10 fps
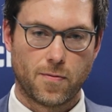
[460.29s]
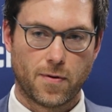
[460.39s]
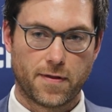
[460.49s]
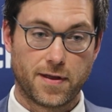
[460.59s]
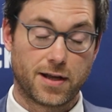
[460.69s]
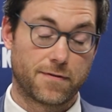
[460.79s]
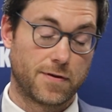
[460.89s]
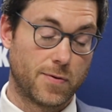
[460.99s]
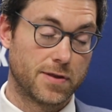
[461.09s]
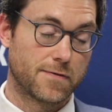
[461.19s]
I think if
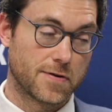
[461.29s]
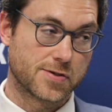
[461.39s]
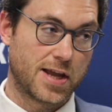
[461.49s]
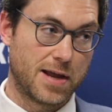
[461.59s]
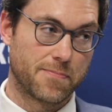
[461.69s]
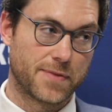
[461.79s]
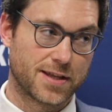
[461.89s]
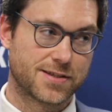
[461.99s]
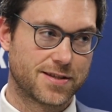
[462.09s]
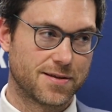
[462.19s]
you win the first game,
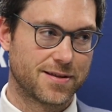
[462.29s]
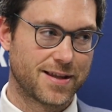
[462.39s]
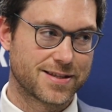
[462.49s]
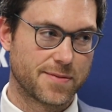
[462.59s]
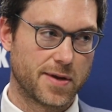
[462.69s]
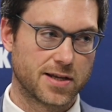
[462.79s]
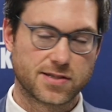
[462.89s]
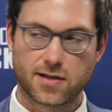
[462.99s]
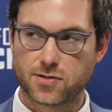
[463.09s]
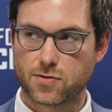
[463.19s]
that's the biggest
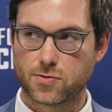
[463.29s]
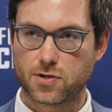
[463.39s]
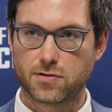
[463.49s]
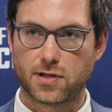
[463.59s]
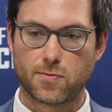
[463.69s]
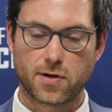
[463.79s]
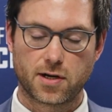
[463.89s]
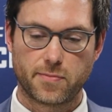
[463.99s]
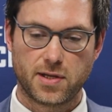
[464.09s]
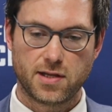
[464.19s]
thing. So certainly we're going
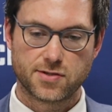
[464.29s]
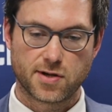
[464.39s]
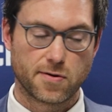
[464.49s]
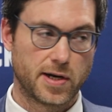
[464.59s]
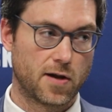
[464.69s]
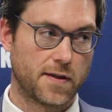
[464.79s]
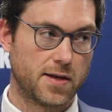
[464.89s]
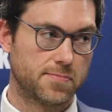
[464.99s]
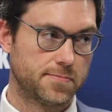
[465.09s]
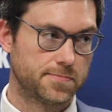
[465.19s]
to be zeroed in on that.